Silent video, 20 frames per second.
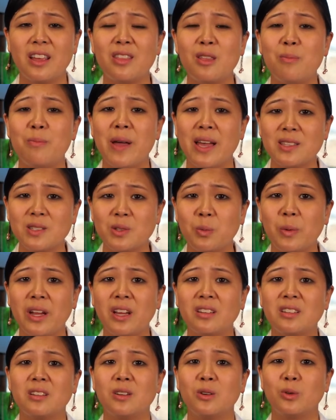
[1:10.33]
And the best
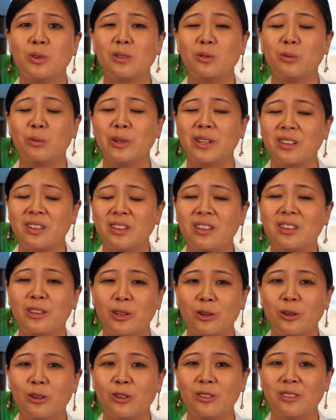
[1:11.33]
way to go and really
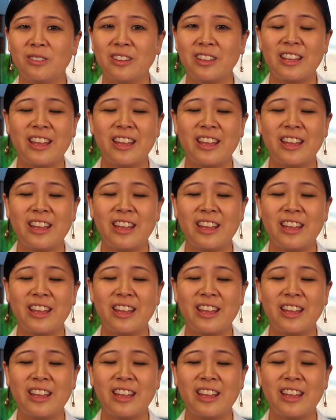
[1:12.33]
cure